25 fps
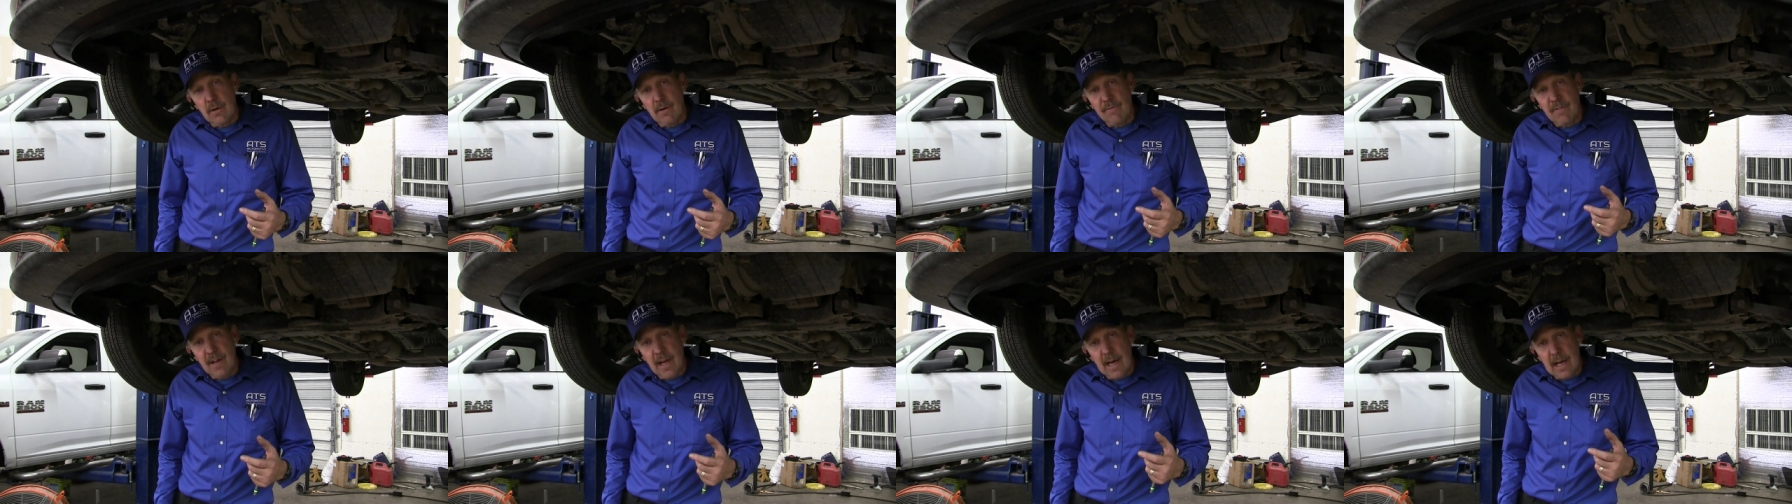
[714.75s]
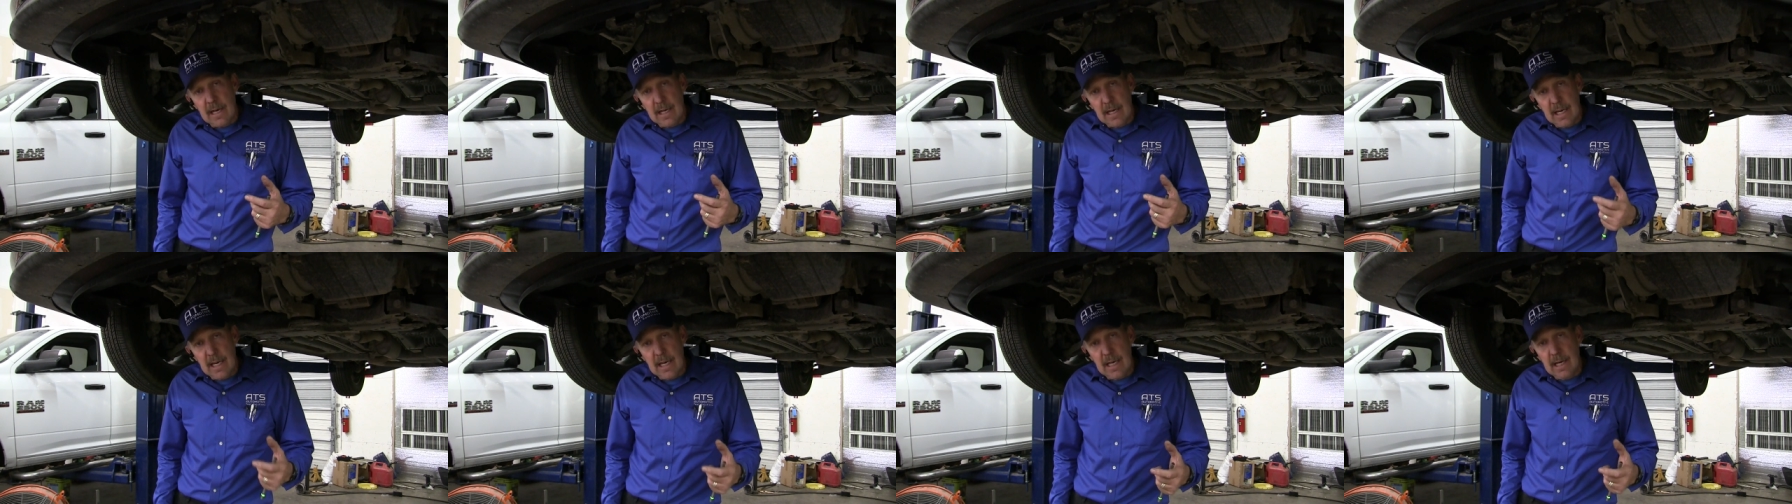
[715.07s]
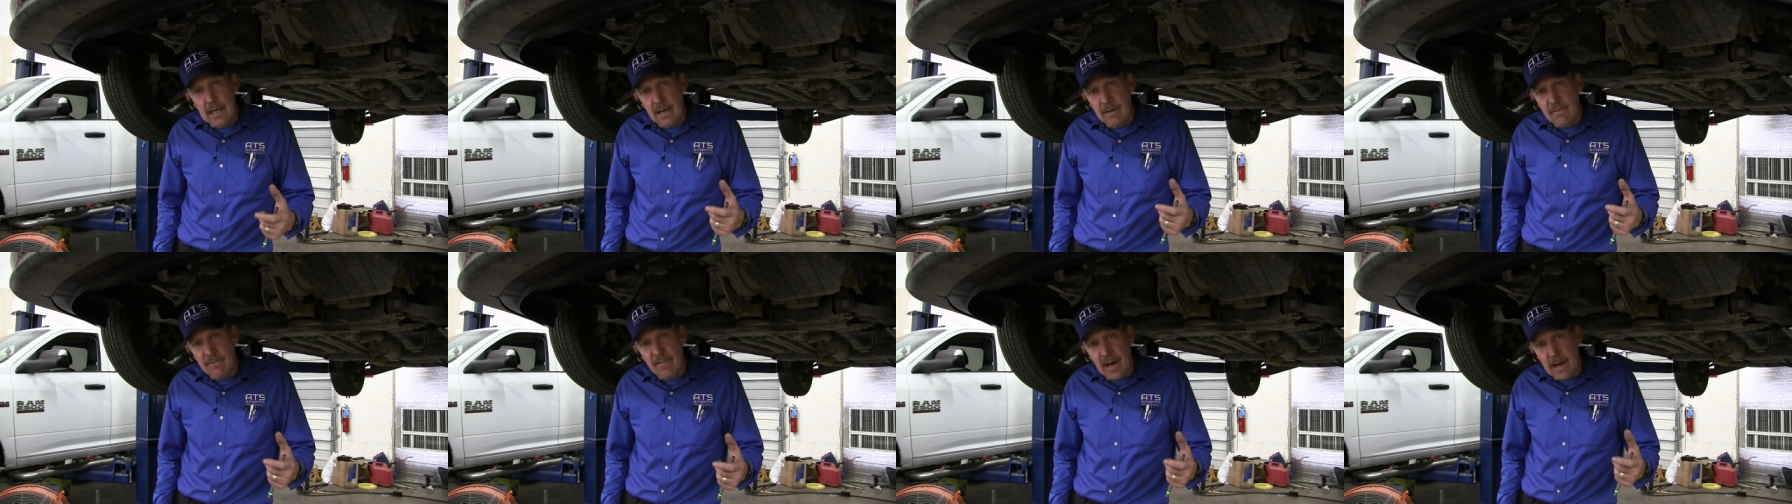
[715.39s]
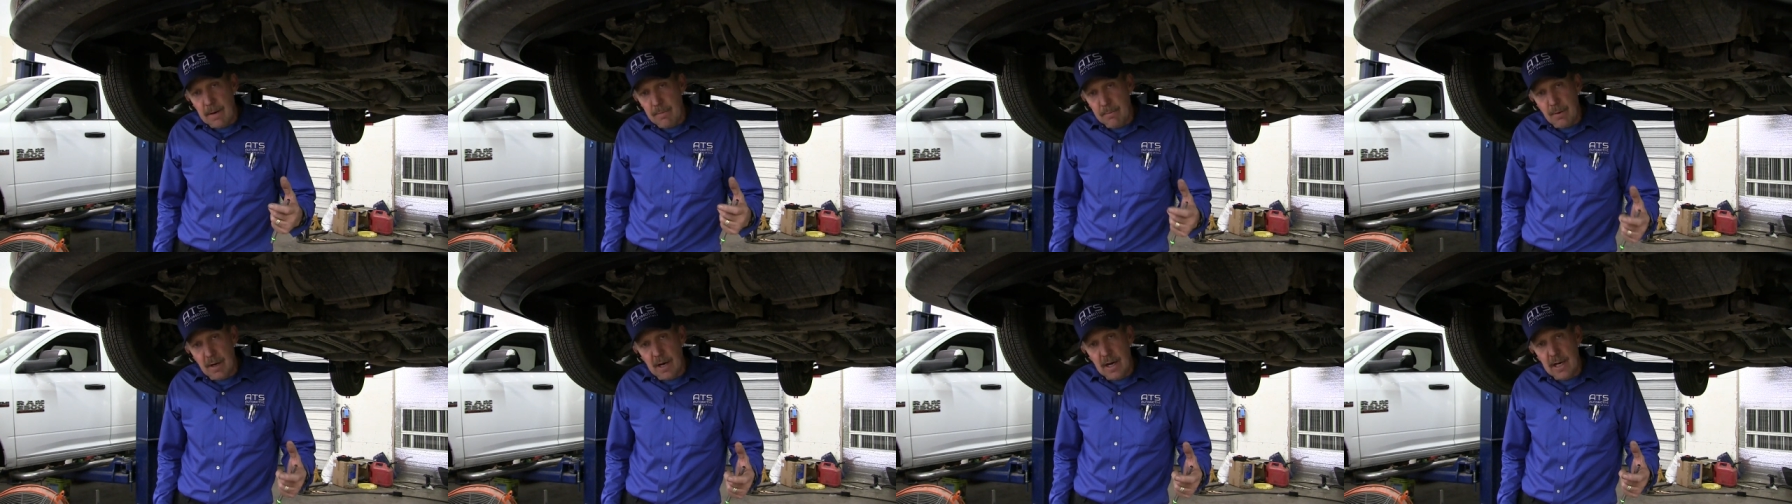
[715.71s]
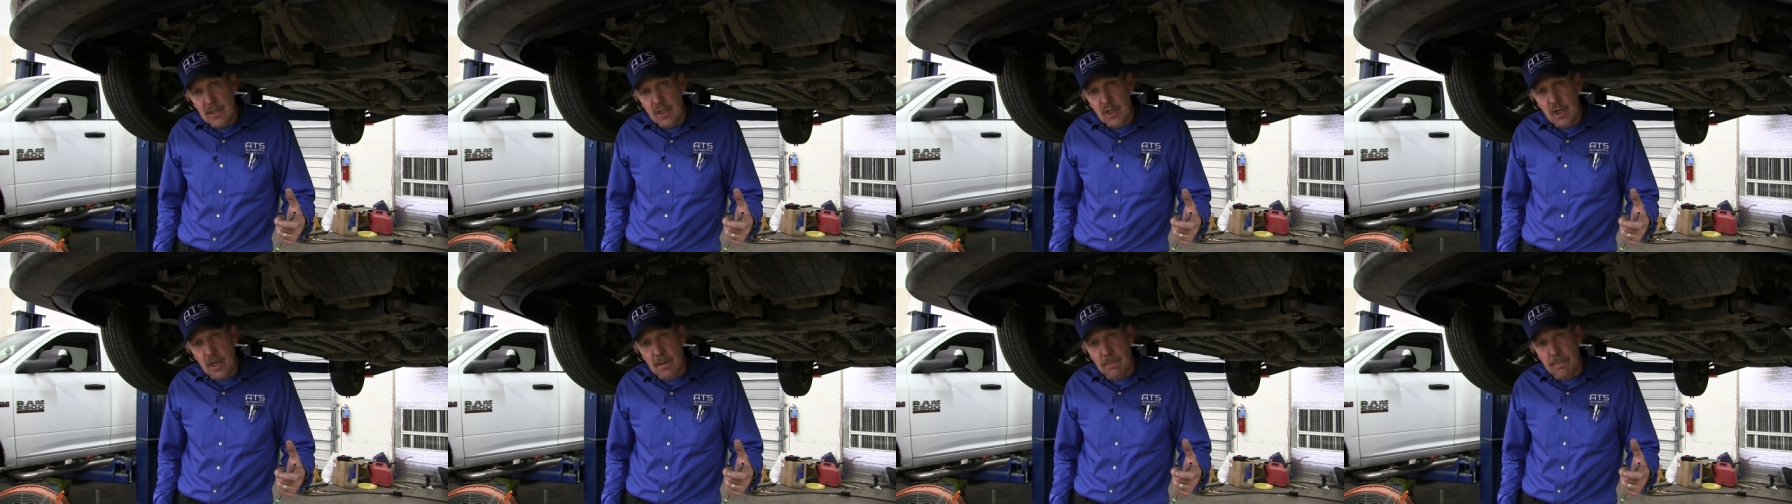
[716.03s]
have had heat and
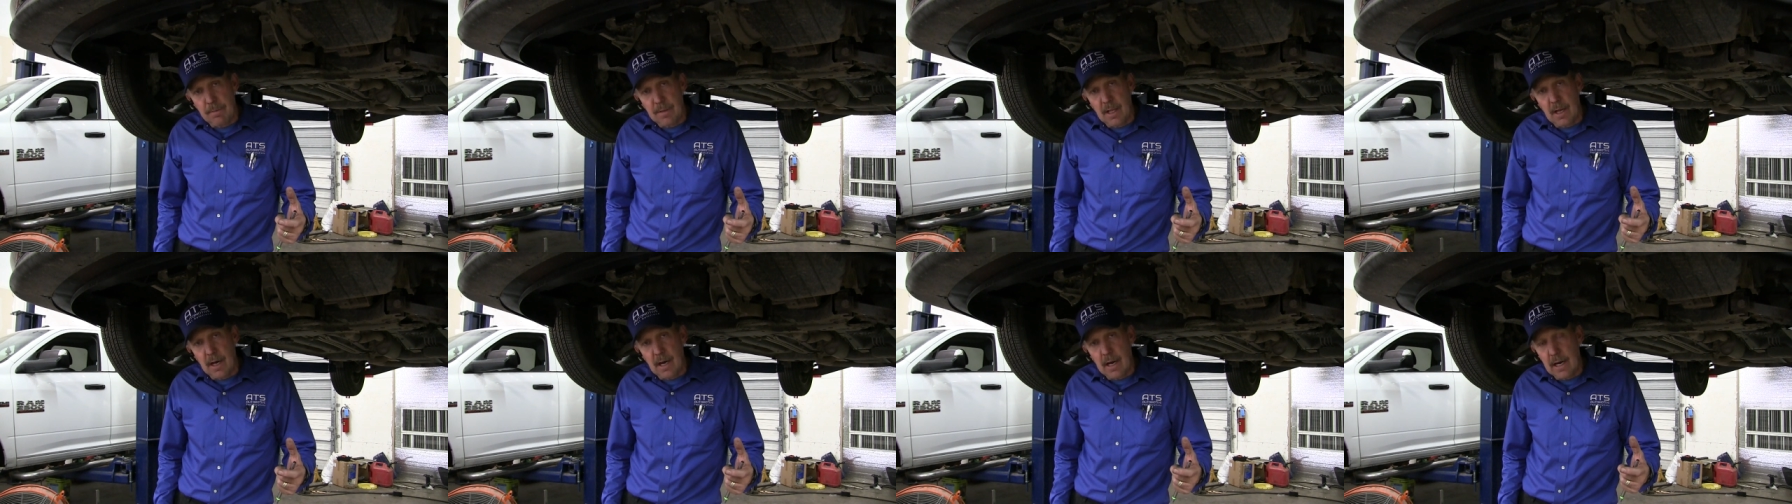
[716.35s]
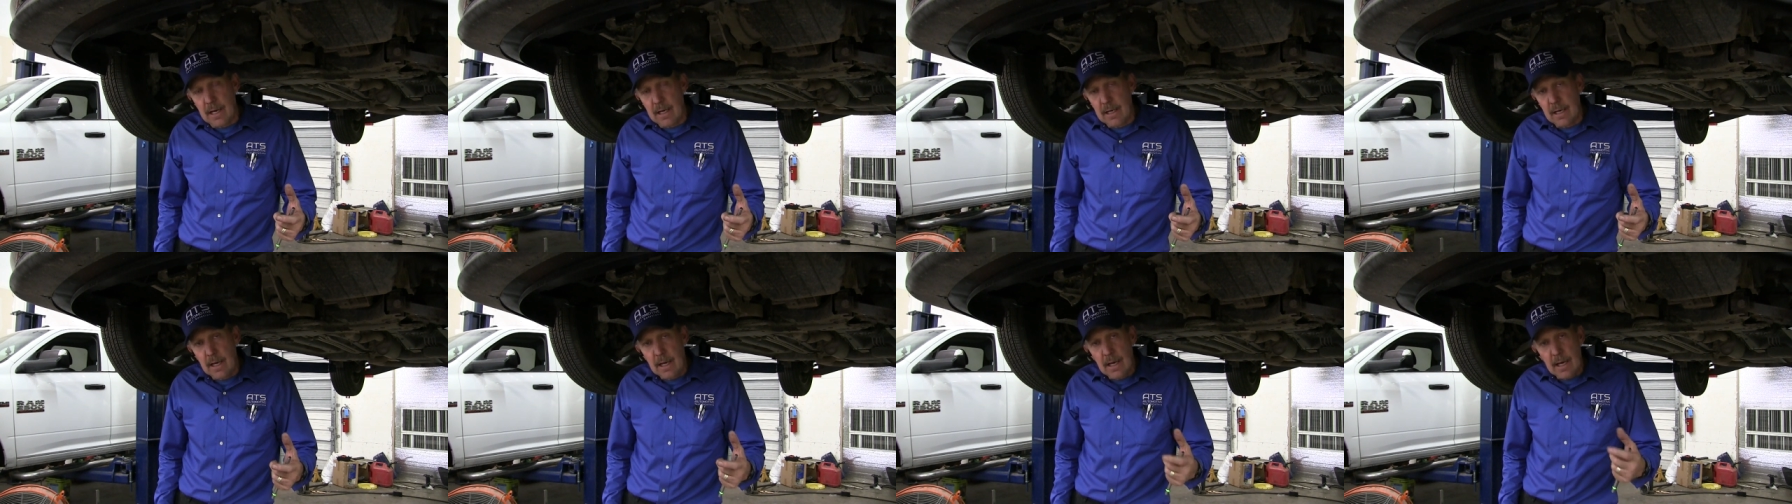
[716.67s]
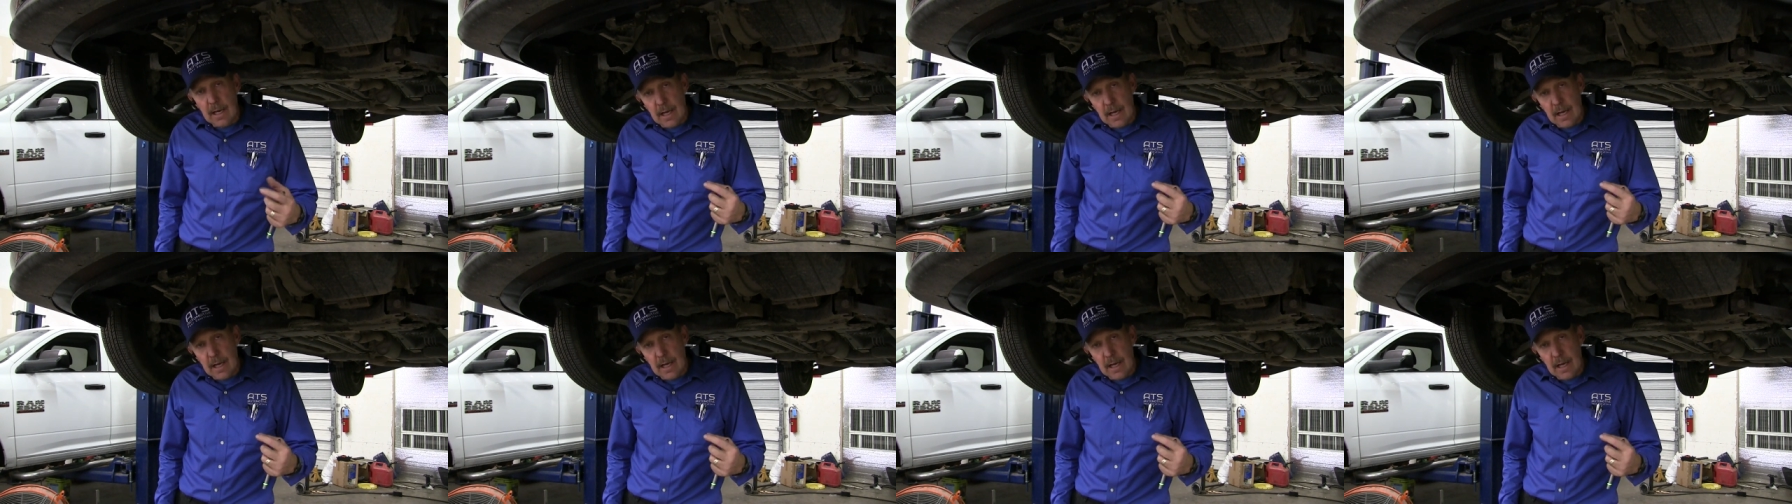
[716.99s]
vibration applied